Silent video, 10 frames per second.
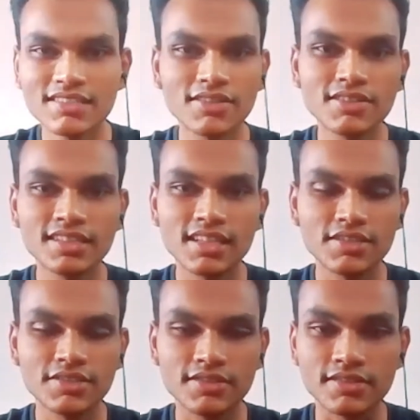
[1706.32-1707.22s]
It's not going to stay
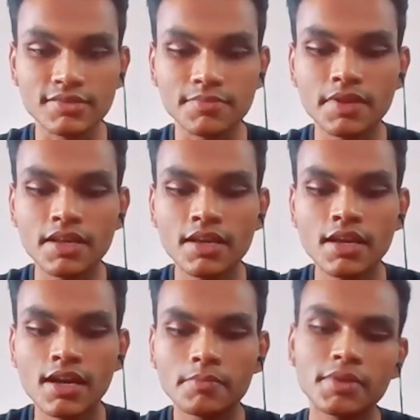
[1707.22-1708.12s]
in your system.
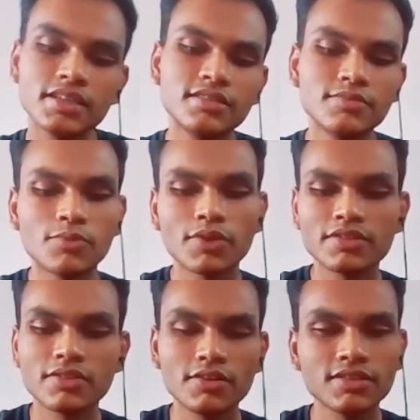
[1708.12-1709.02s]
But what the
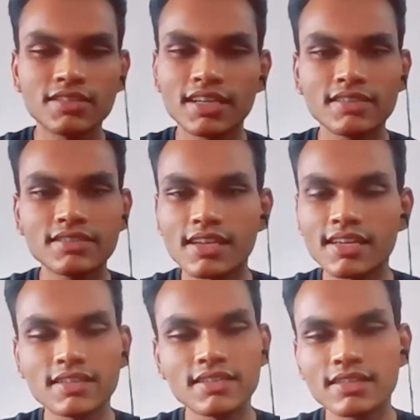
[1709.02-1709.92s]
doctor said is
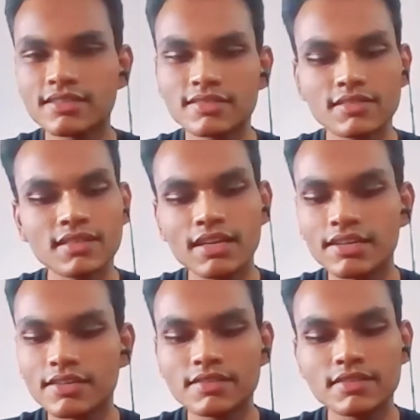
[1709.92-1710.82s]
like, listen,
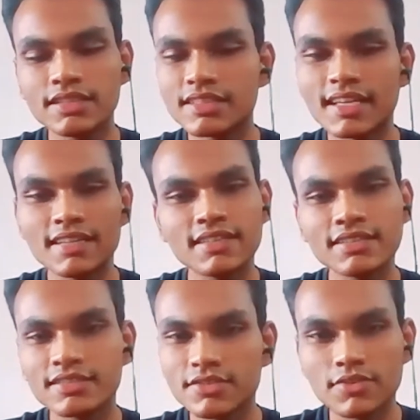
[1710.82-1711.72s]
in 10
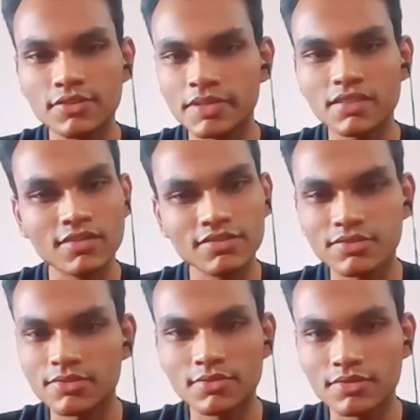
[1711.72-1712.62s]
days it's going to be gone.
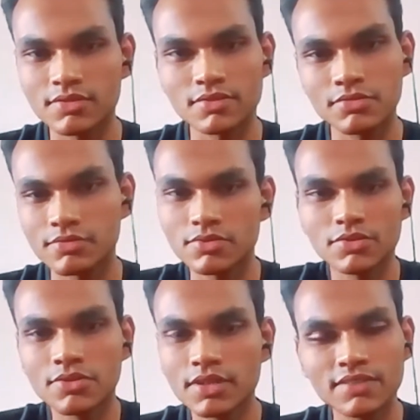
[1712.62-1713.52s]
So you
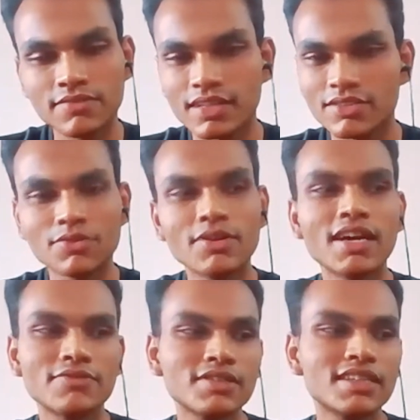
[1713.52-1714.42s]
don't
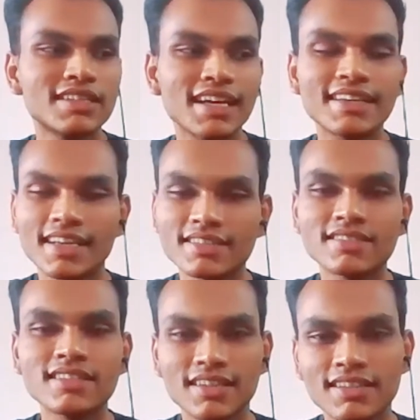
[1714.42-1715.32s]
have to get
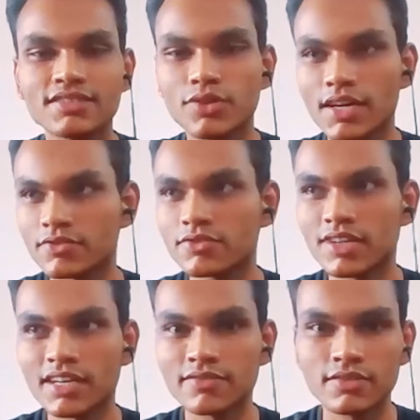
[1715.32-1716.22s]
tested unless you have to
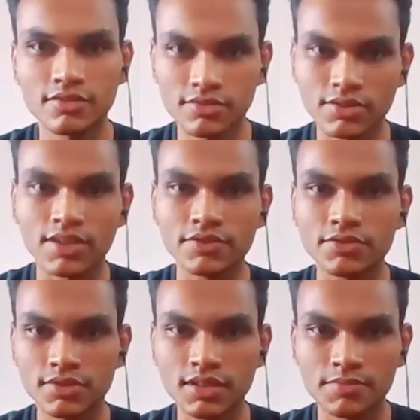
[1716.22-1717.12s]
travel or you have to
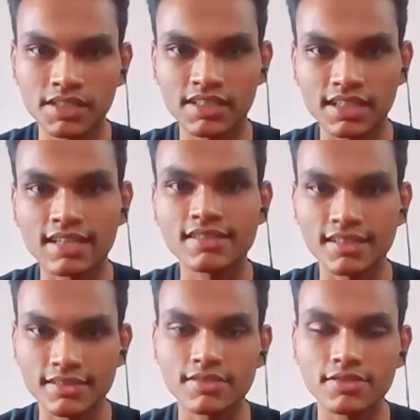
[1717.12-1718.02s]
do something in that
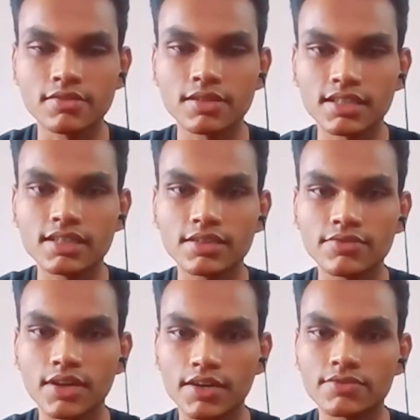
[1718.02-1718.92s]
sense. Like if
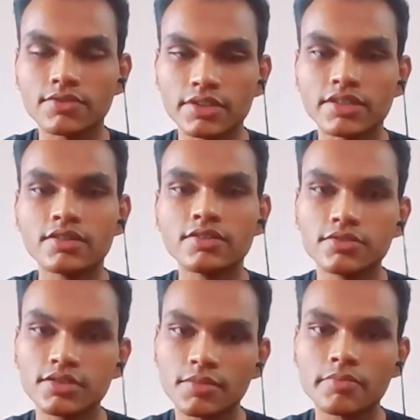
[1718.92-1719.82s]
you have to return to
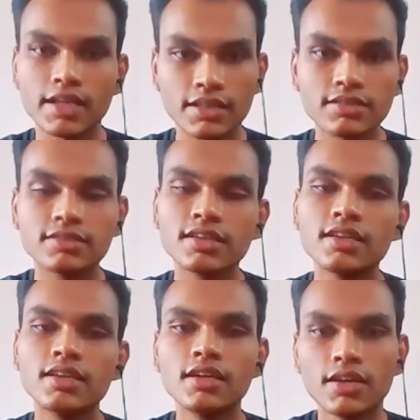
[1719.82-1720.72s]
some place,
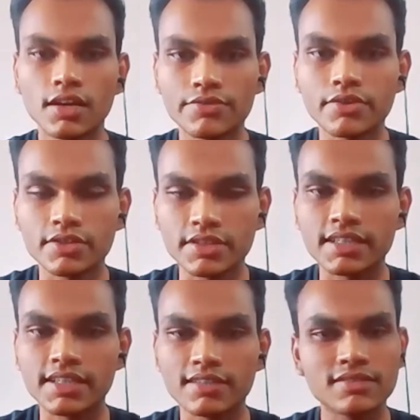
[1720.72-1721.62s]
of course
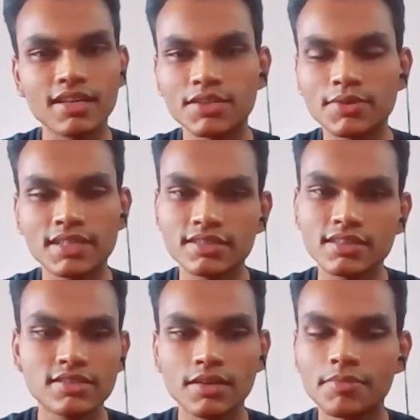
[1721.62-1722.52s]
get tested. Otherwise,
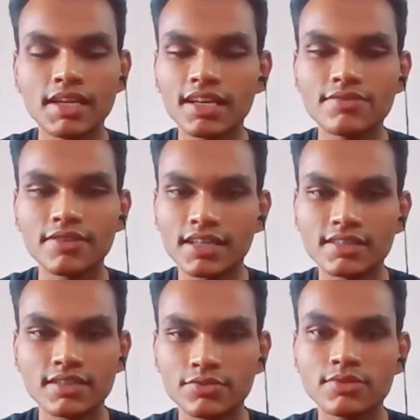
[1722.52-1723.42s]
it's completely
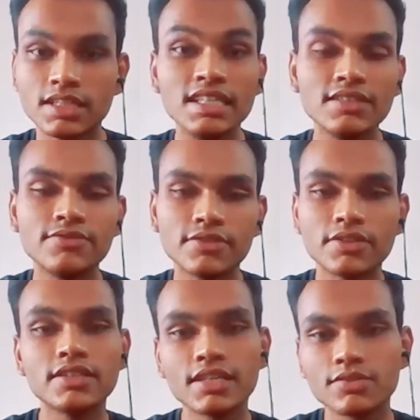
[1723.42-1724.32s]
fine. There's no need for
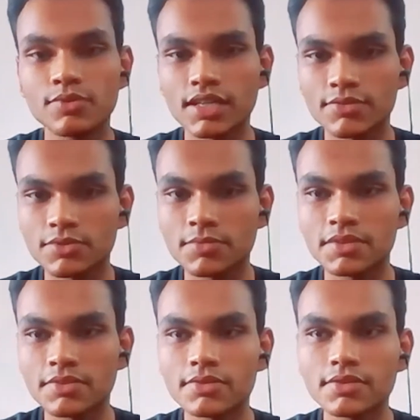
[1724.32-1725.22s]
it. That's what I was
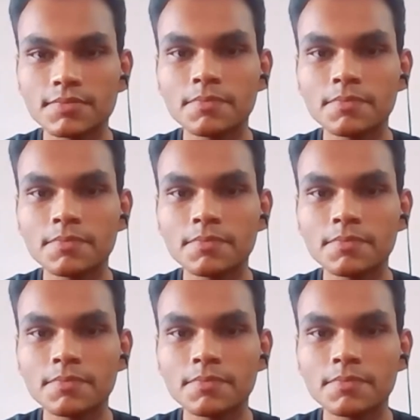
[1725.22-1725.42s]
told.